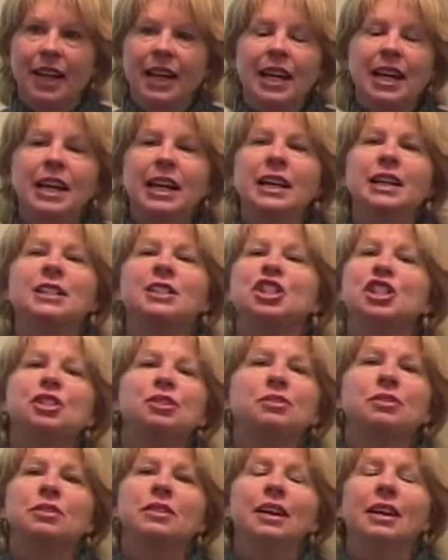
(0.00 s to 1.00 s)
it's just,
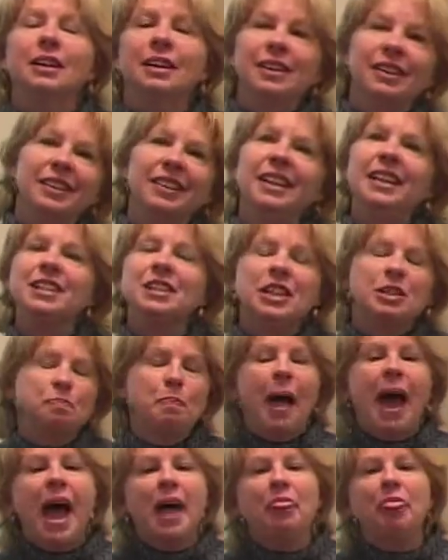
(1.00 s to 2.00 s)
it's
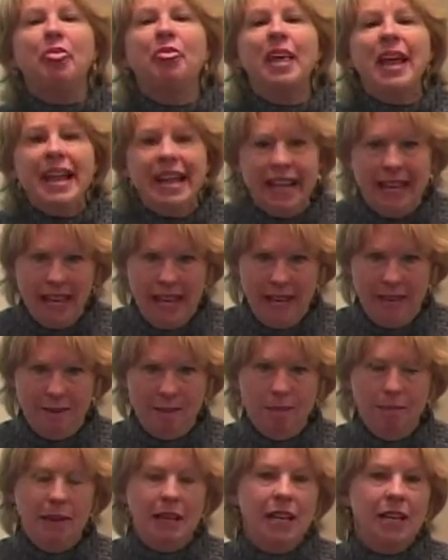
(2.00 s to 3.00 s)
bad thinking,
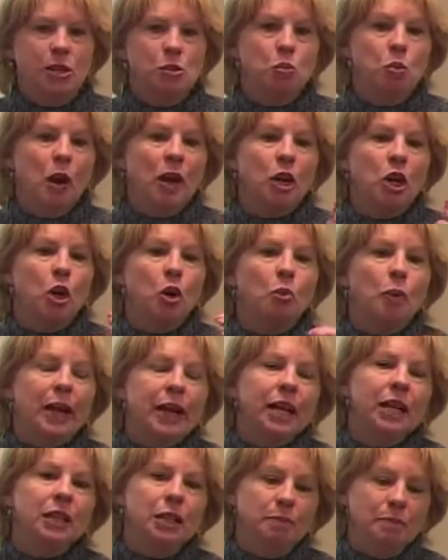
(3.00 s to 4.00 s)
because what
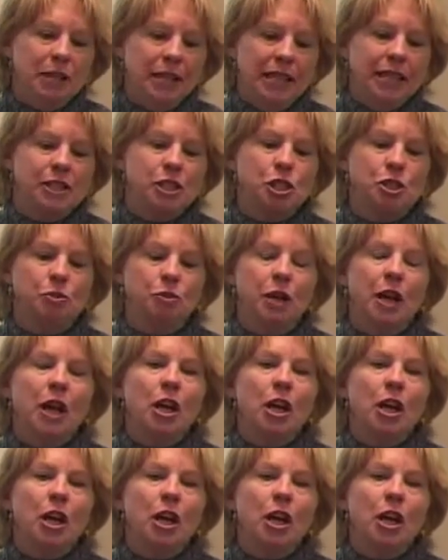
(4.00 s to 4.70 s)
curriculum needs to